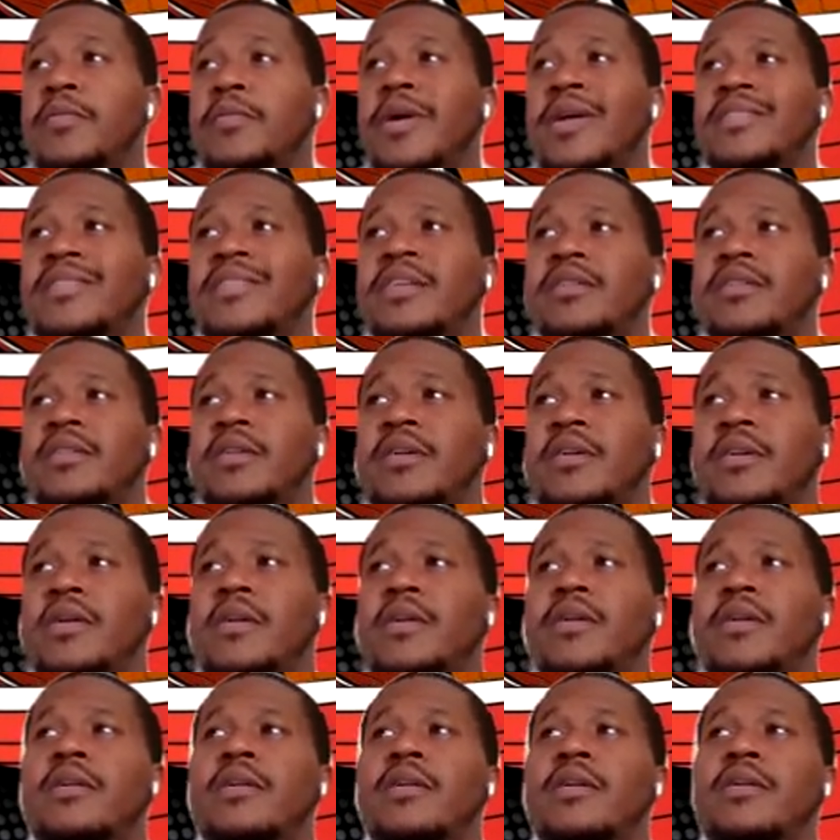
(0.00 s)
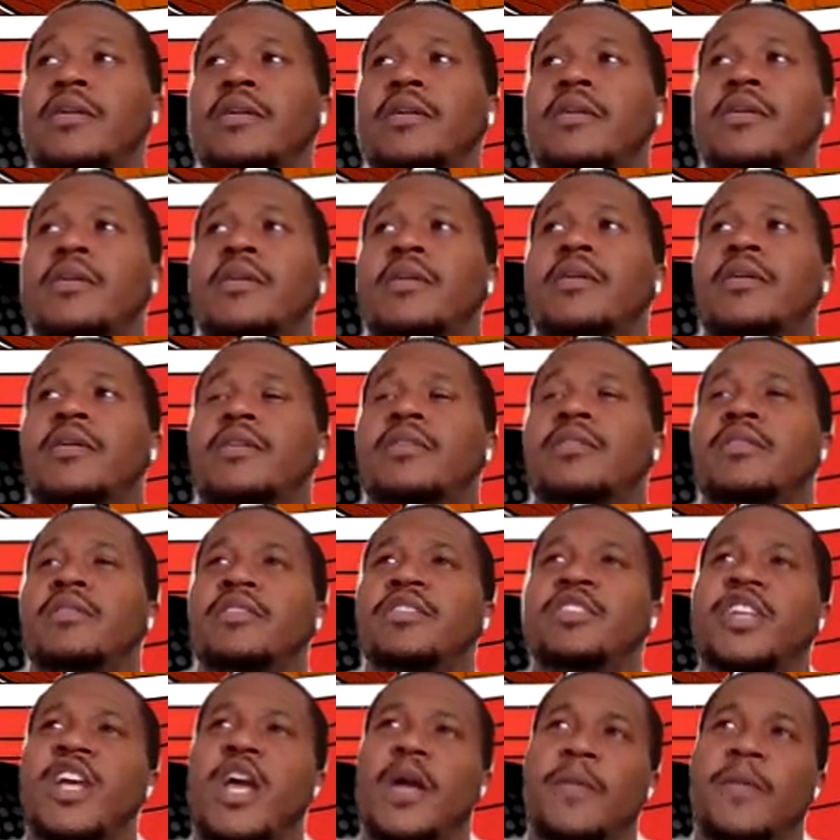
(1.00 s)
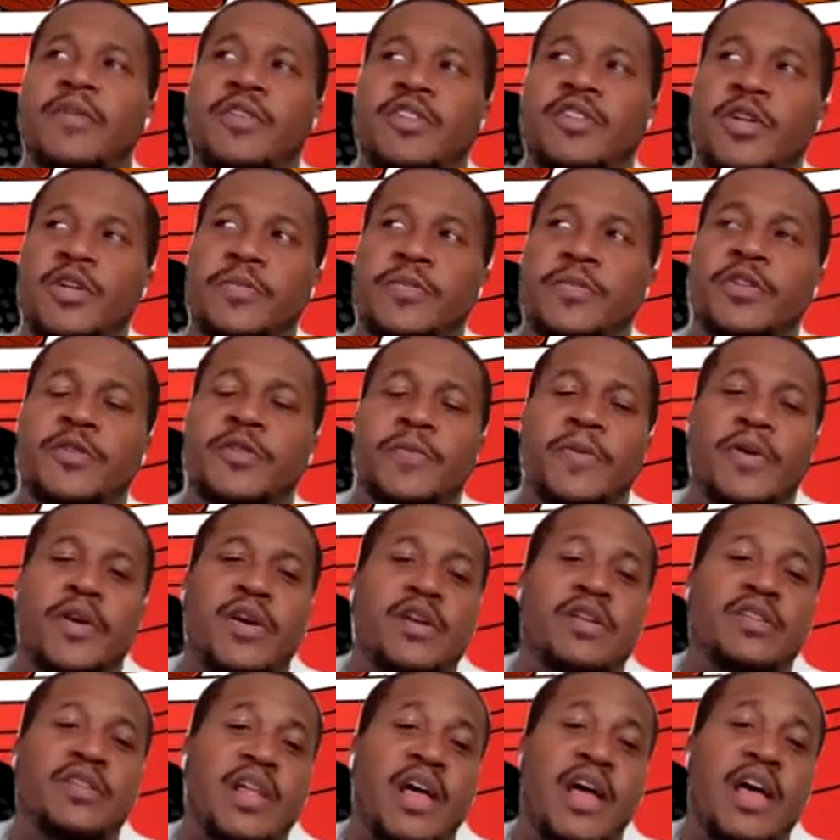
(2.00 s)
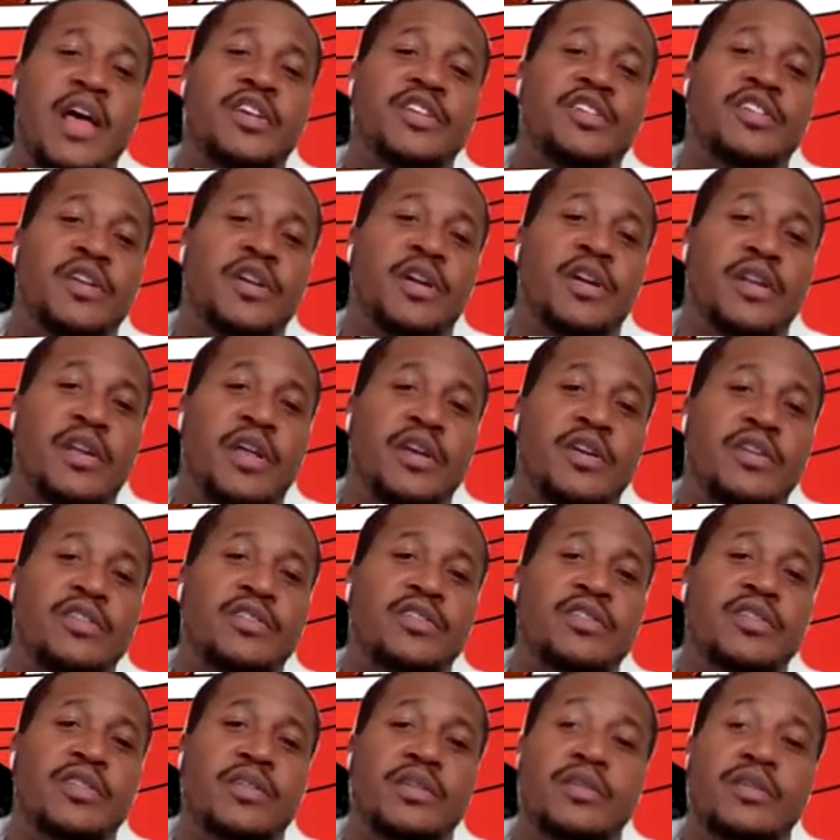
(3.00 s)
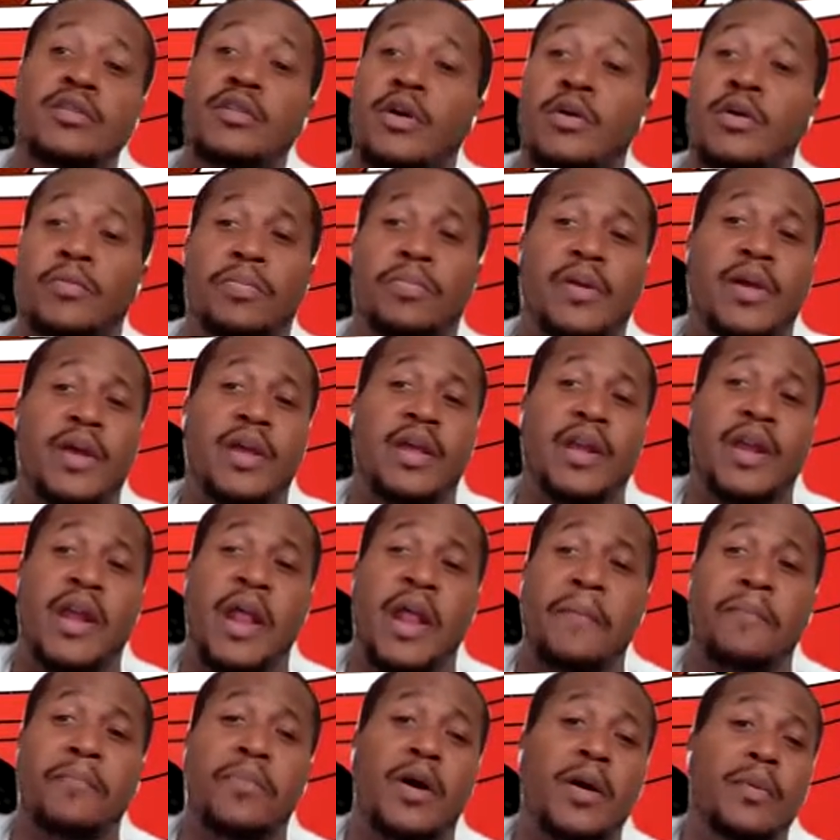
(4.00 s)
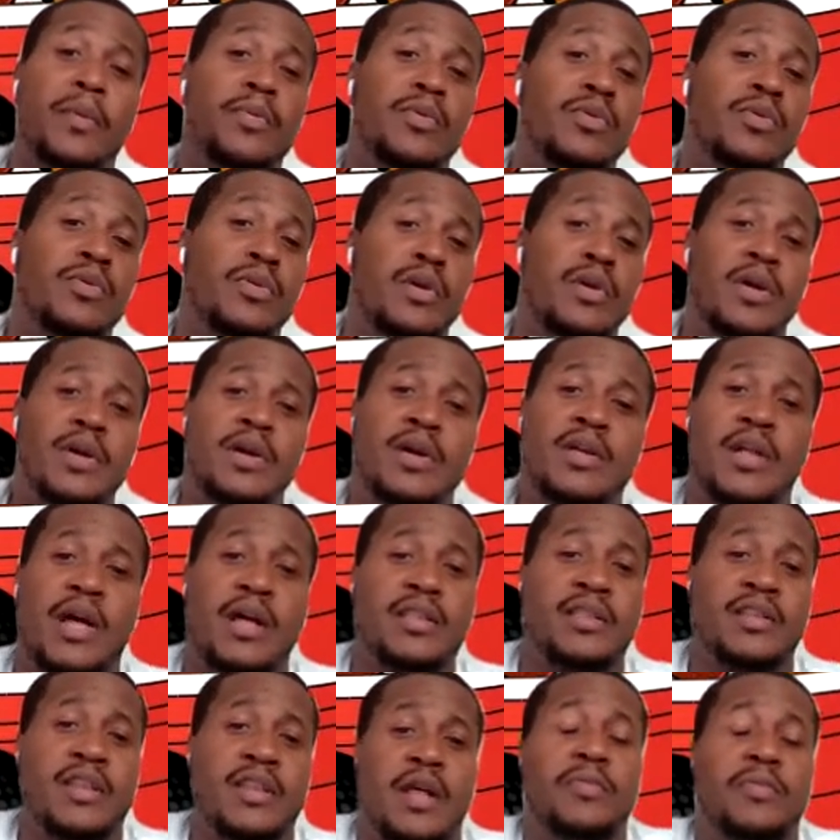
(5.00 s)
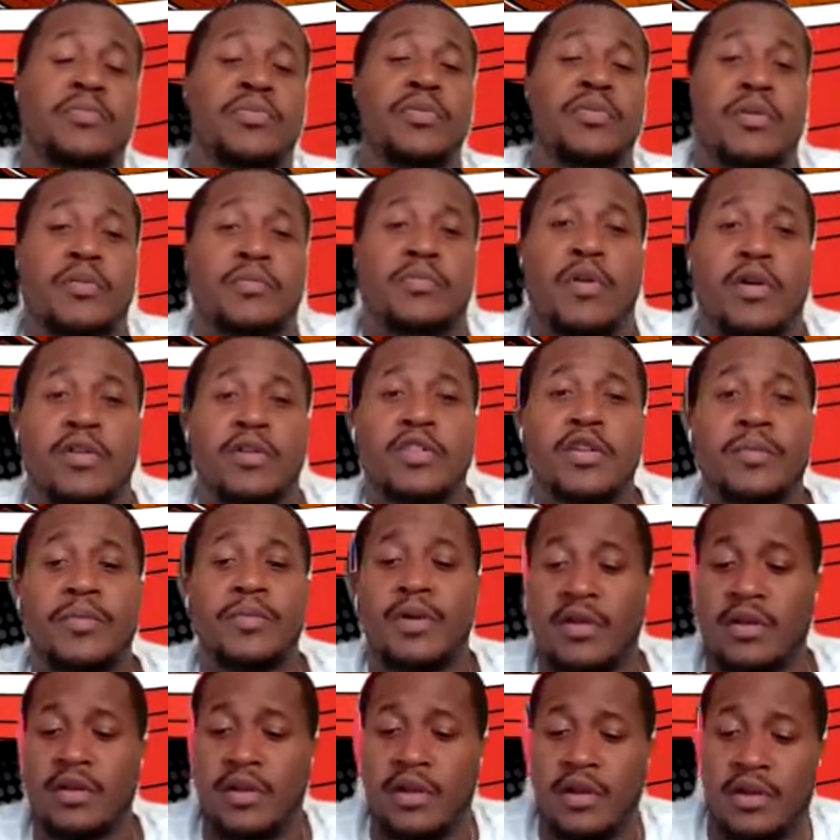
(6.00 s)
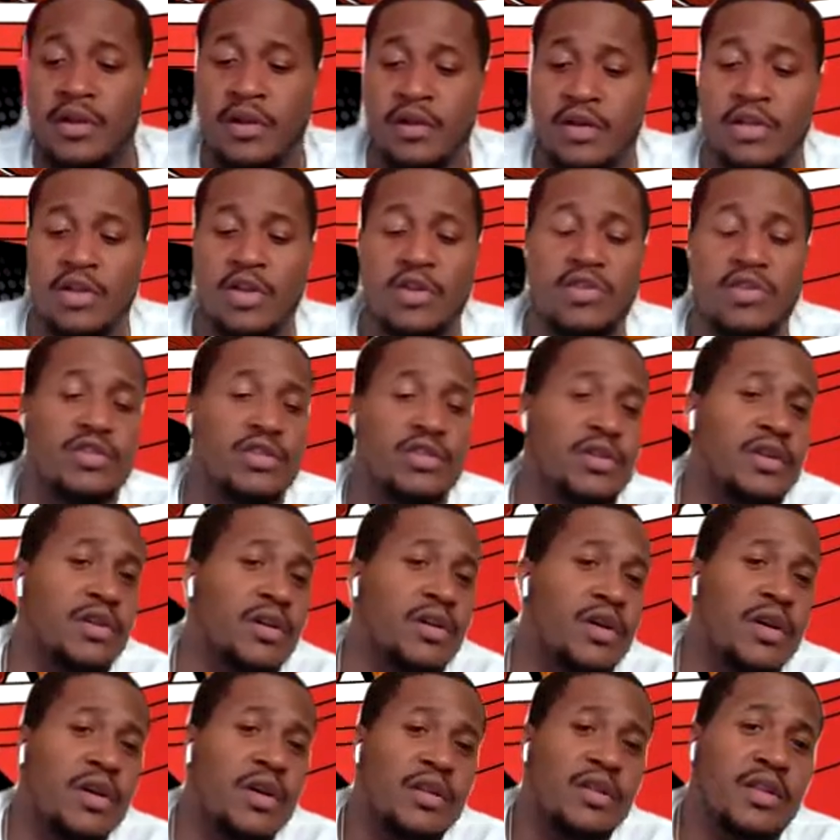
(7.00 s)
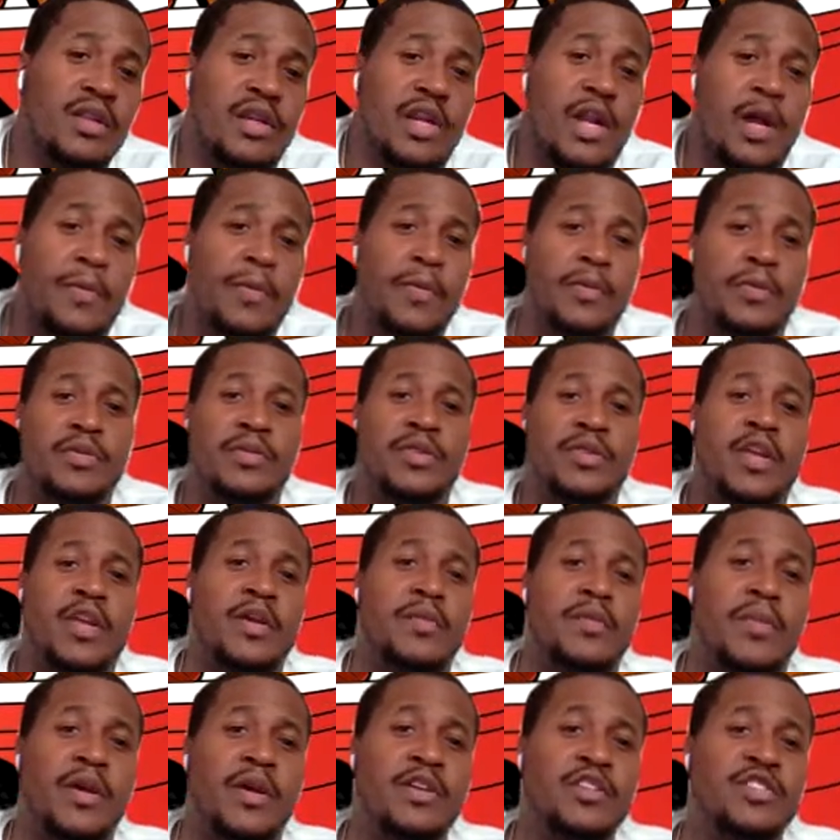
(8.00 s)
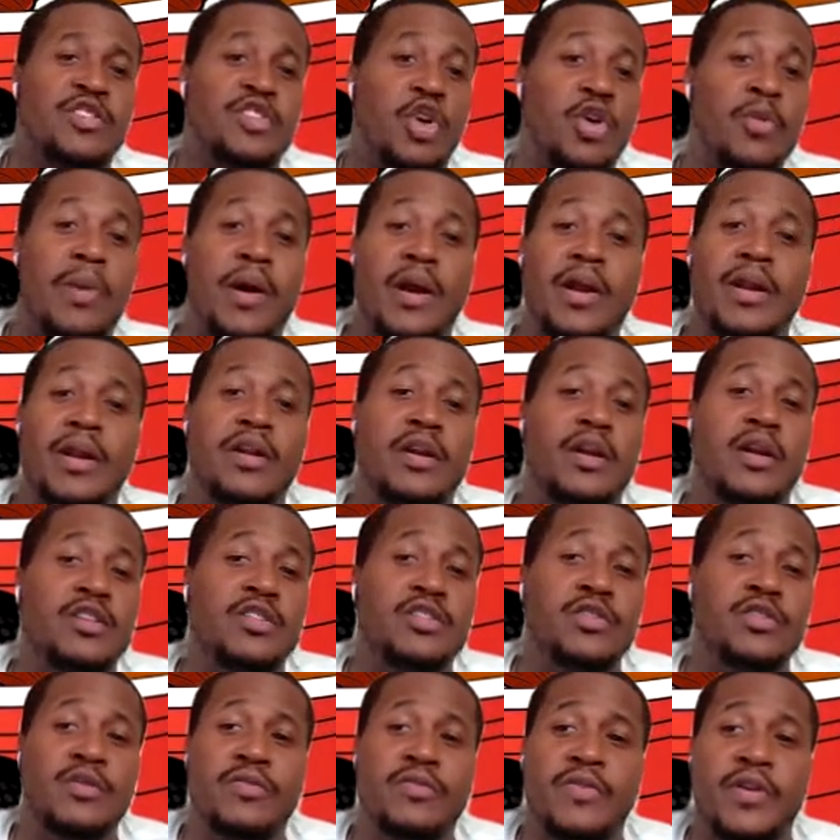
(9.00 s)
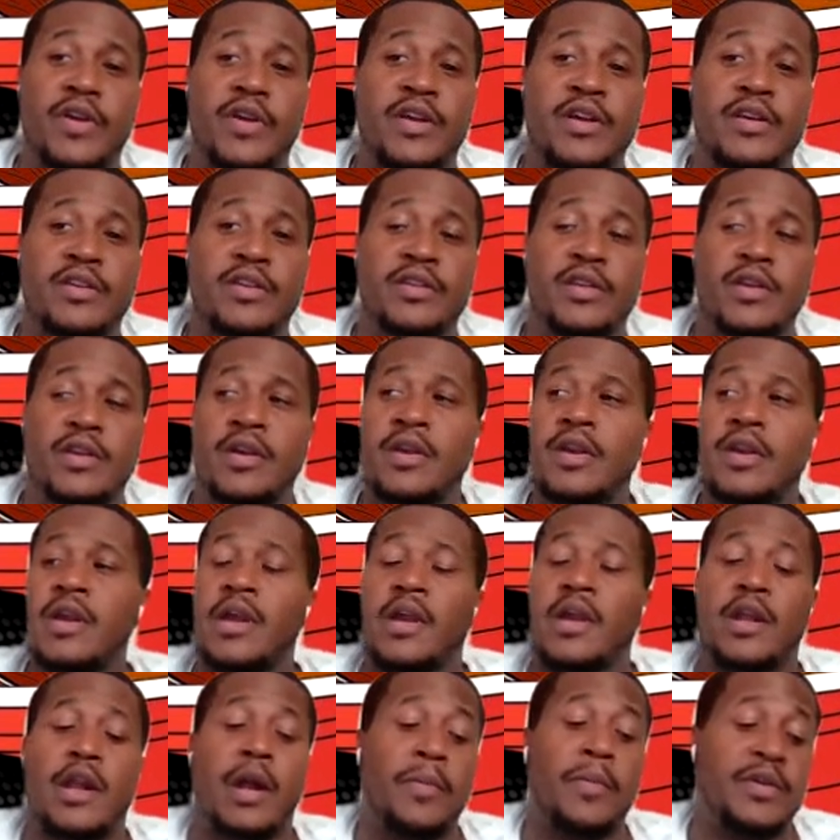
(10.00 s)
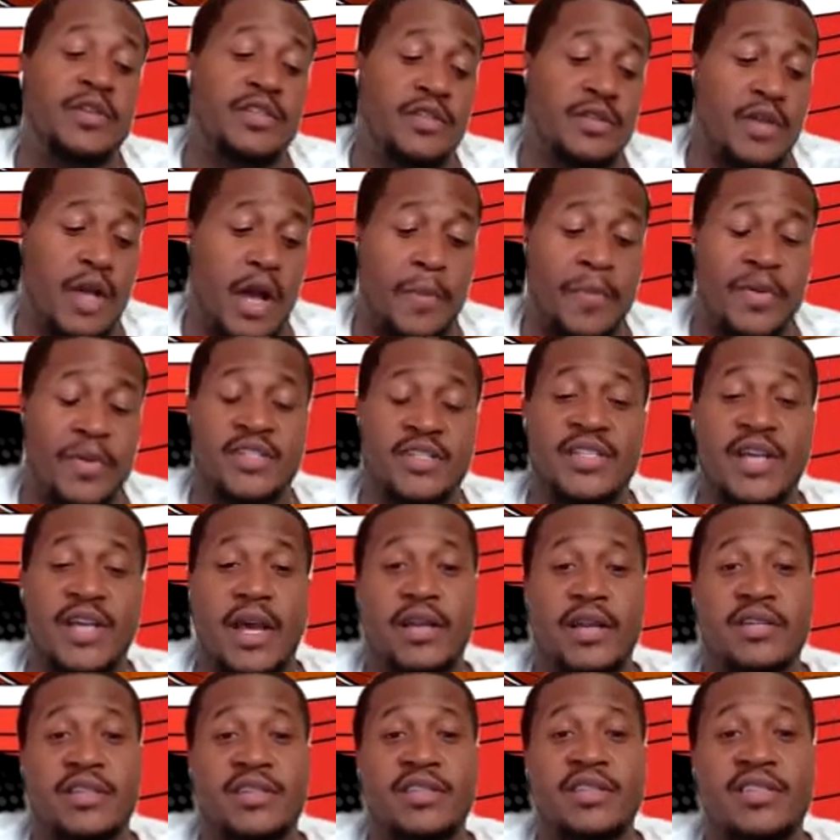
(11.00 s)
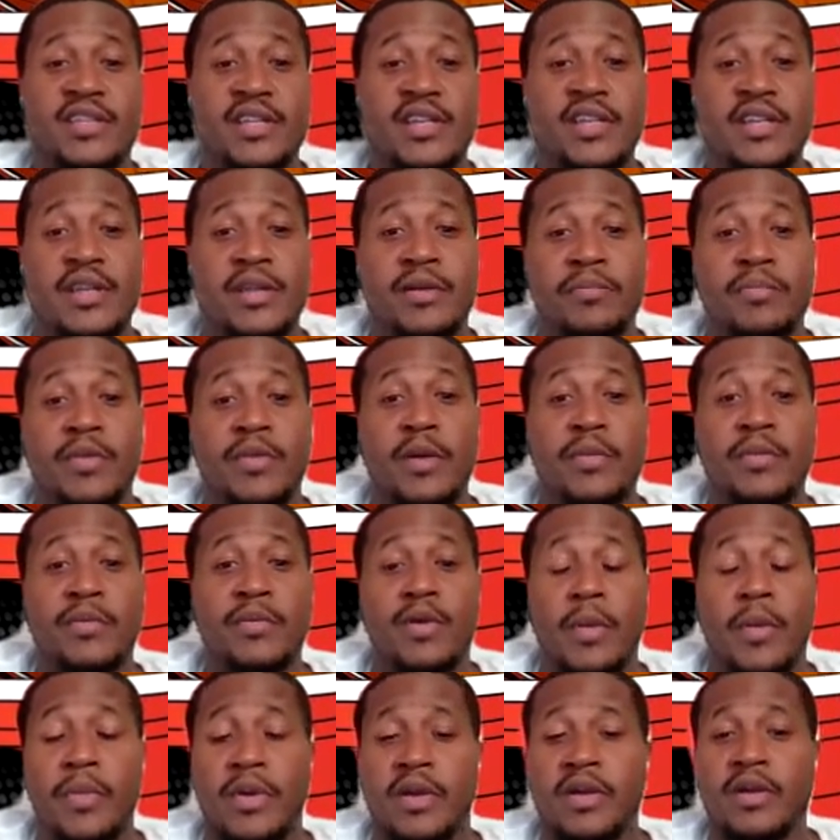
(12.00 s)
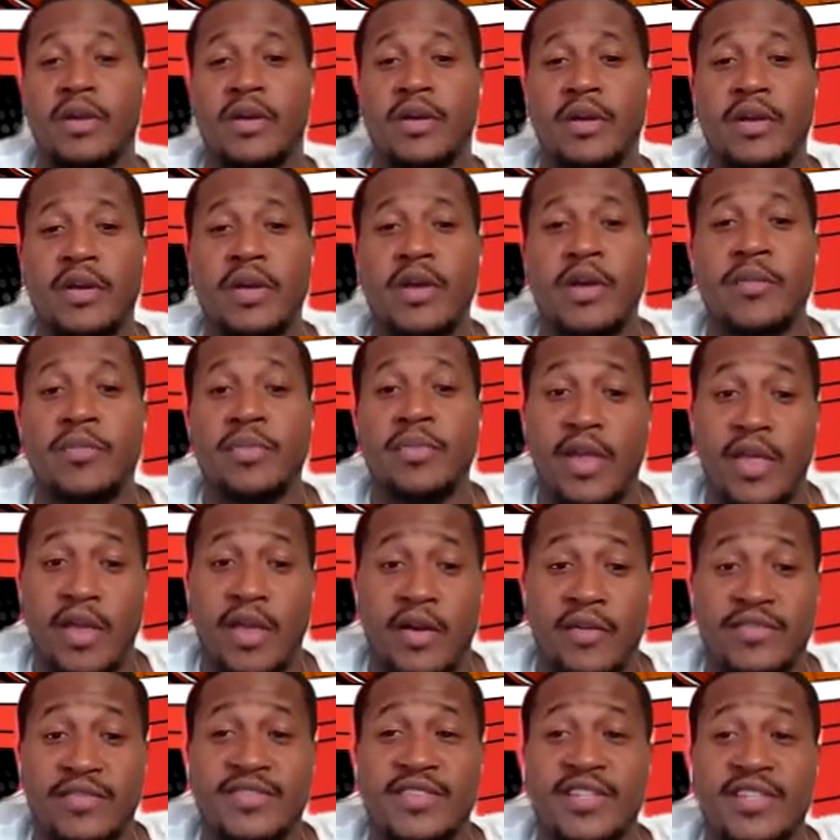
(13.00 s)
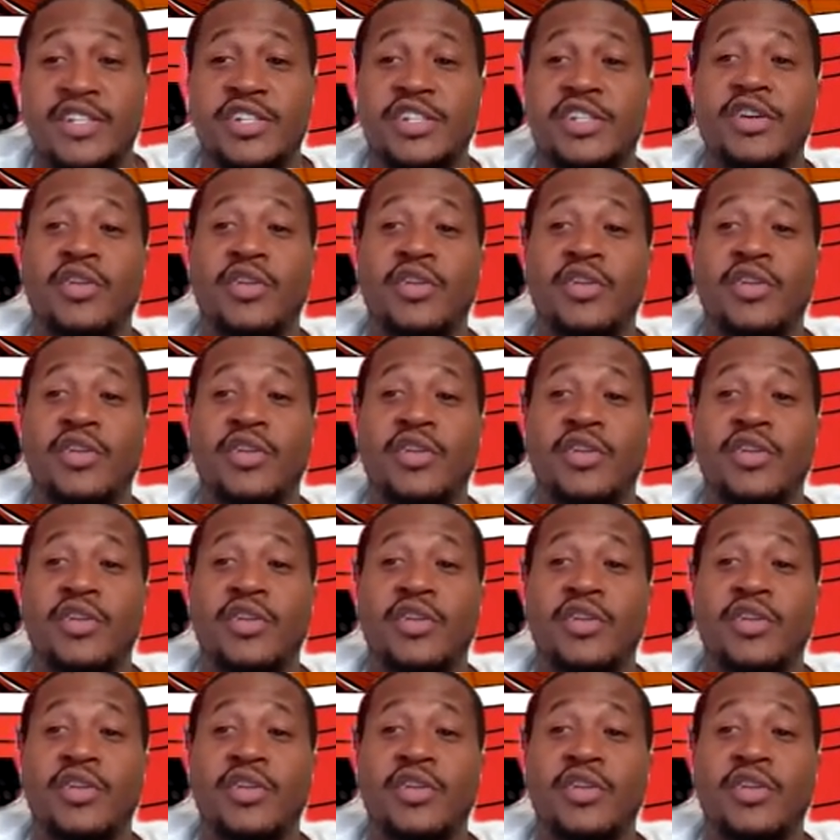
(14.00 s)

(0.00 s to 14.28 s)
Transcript: But I think the championship experience last year, the Lakers, playing in that bubble, I think that brought them closer than a lot of people think. Man, there's nobody, there's no fans, and I'm excited to see the bubble. I mean, playoffs this